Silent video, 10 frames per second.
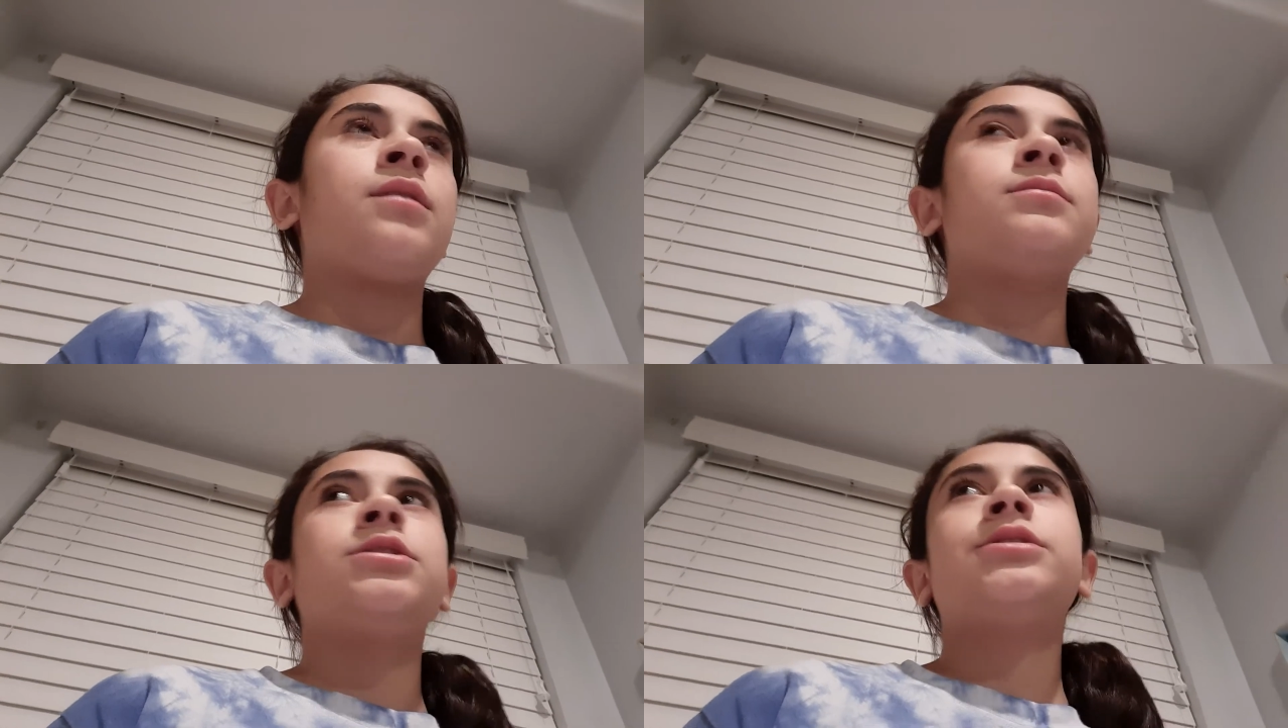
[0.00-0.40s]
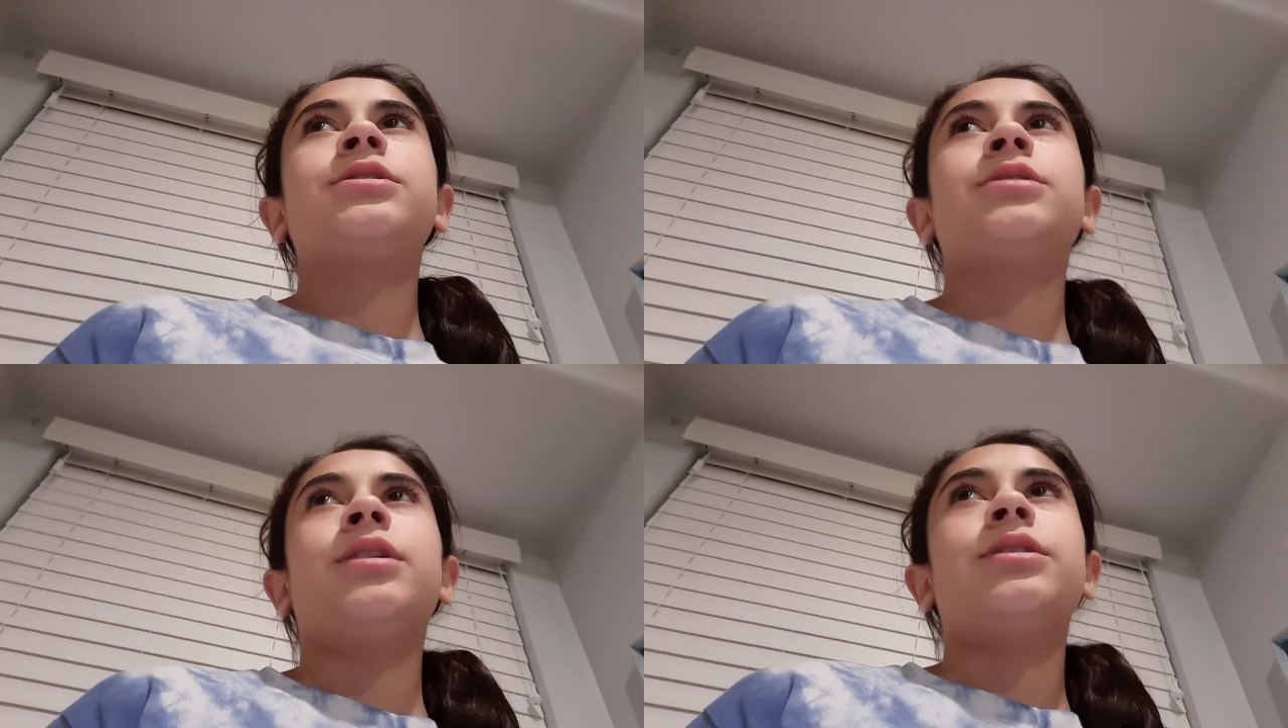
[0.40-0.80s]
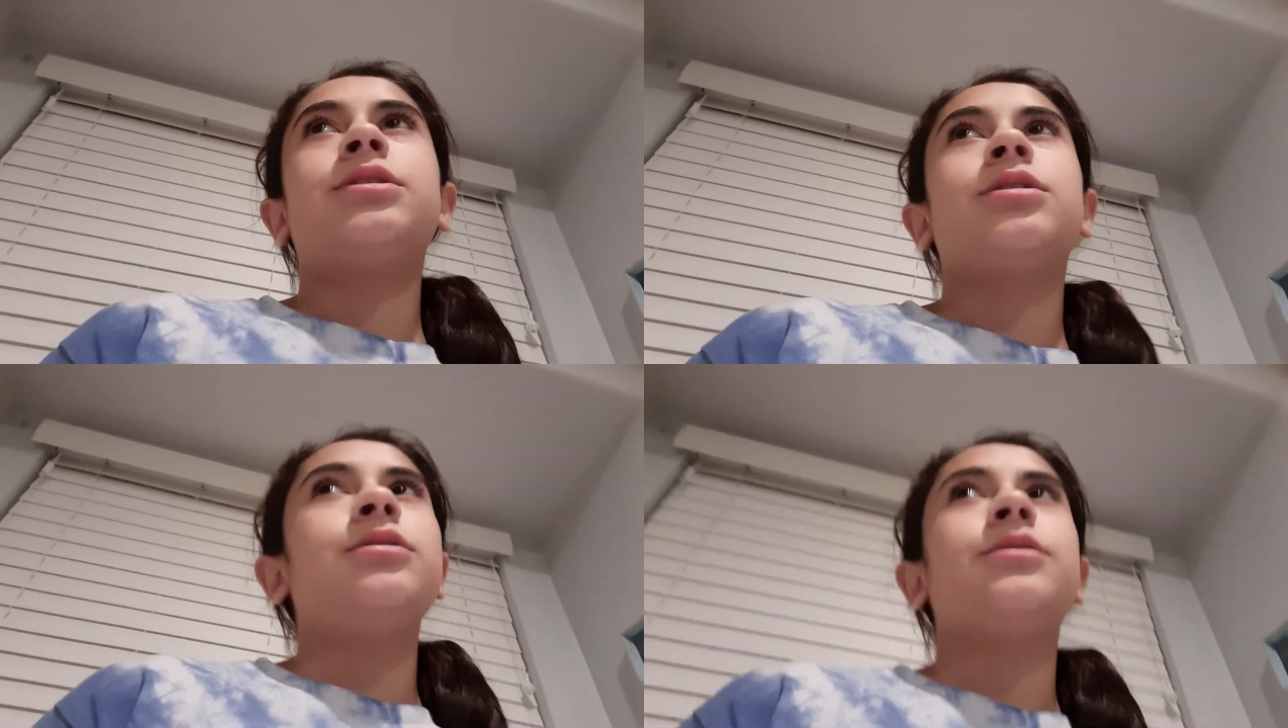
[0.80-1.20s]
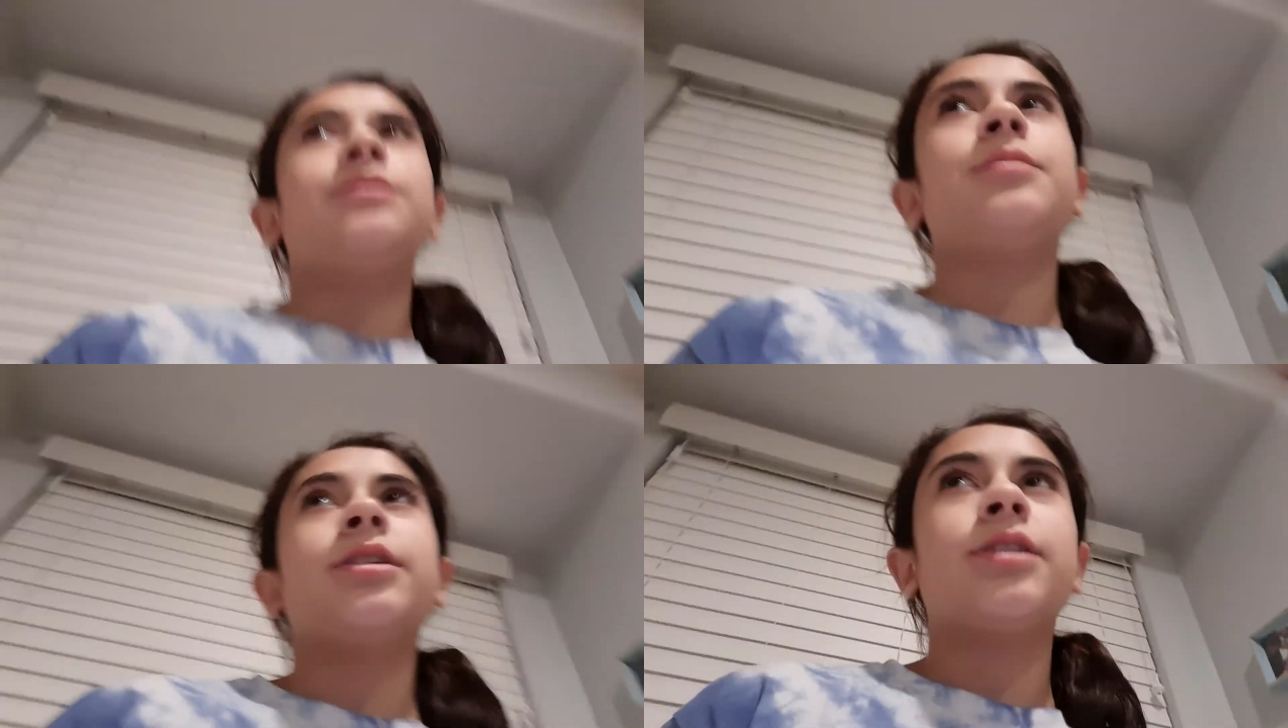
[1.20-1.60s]
Just gonna show you
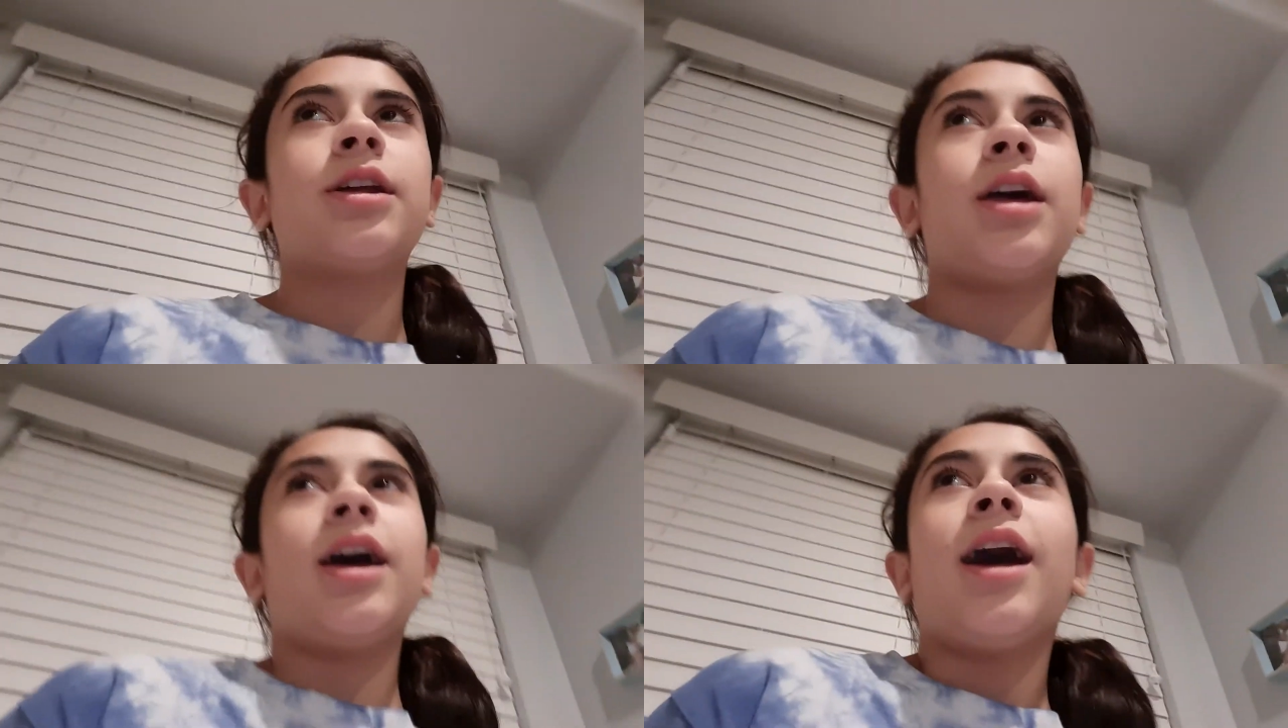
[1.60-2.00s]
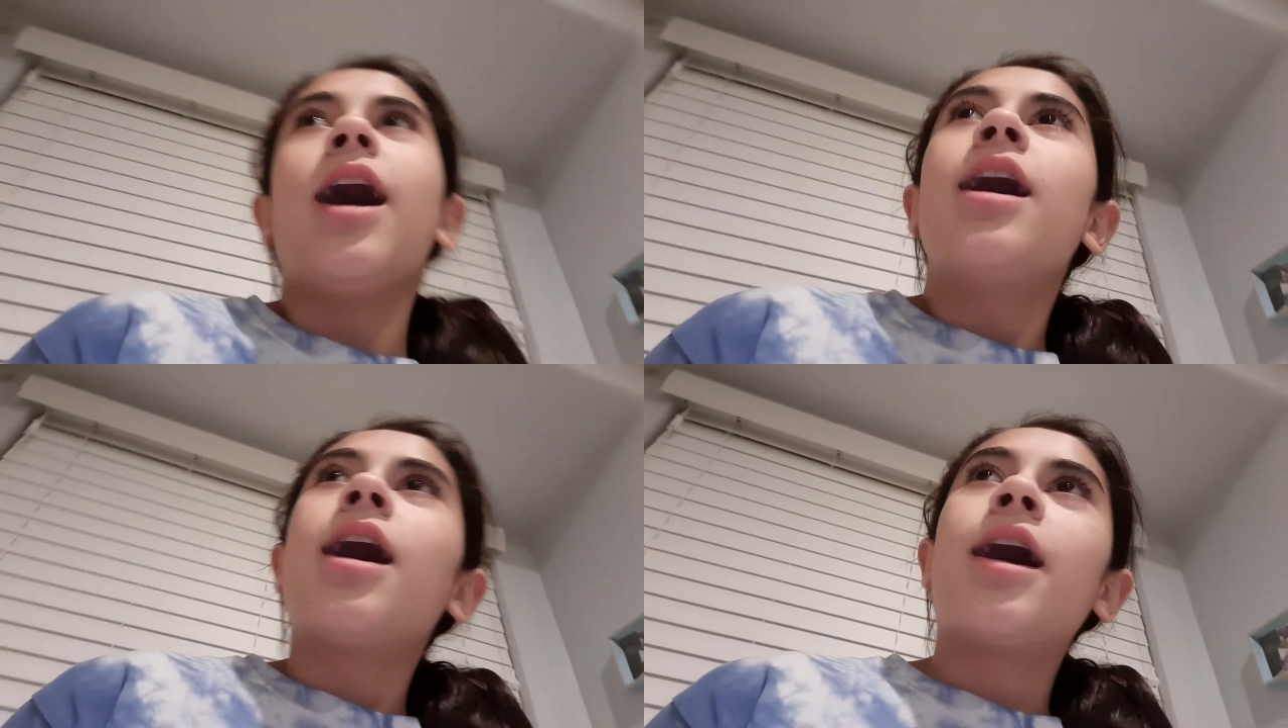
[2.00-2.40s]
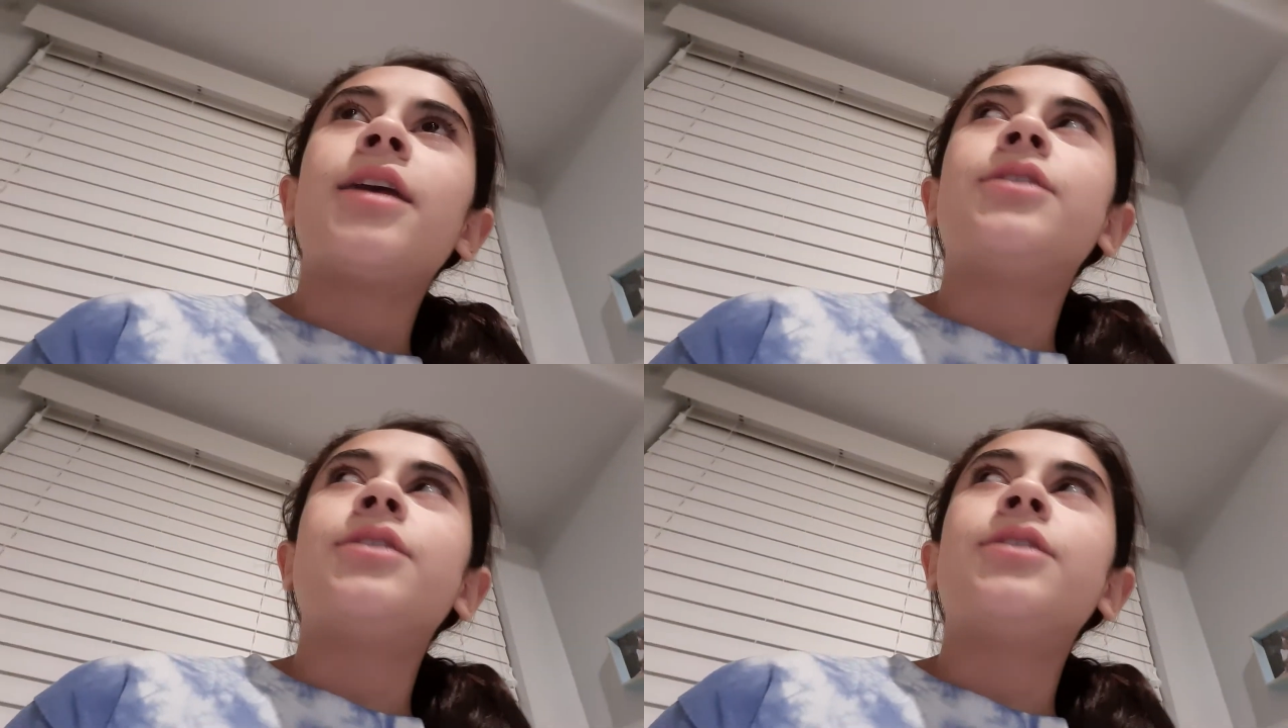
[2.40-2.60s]
something that I